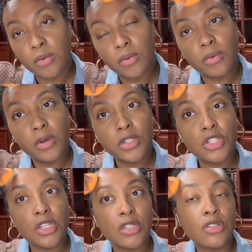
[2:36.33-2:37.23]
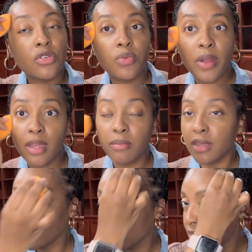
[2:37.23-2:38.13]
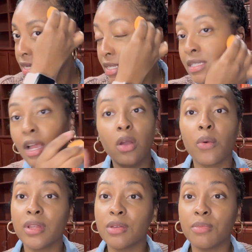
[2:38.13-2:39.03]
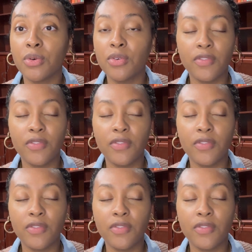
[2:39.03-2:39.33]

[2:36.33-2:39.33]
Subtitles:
which is great because it is not going to move,